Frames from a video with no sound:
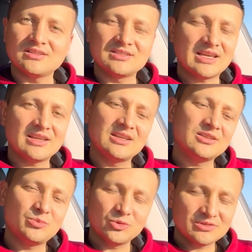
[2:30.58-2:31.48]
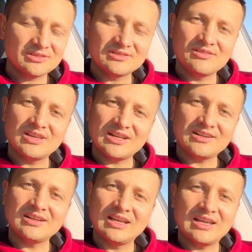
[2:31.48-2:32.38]
take it, put it
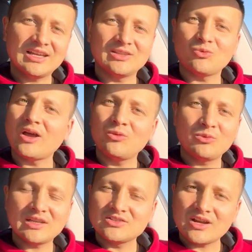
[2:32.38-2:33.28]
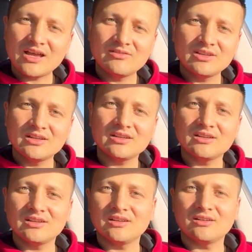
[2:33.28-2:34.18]
there, and while we are driving
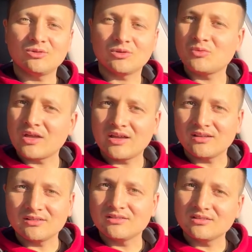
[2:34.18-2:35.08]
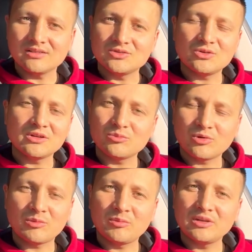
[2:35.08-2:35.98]
or we are enjoying,
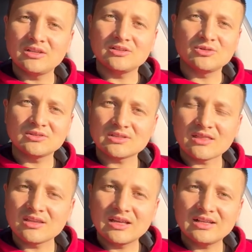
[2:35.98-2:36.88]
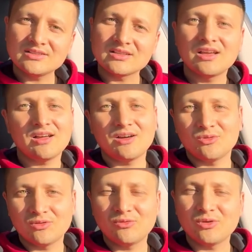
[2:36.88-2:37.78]
probably doing something else,
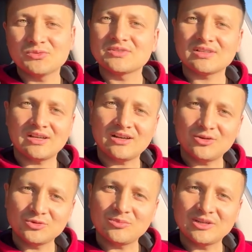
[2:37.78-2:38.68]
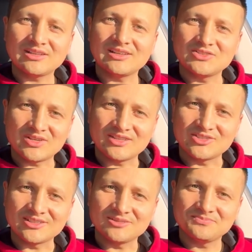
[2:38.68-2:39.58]
our phones are automatically
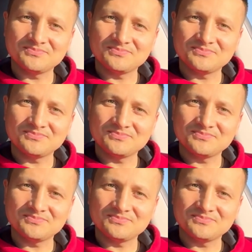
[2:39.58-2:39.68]
charging.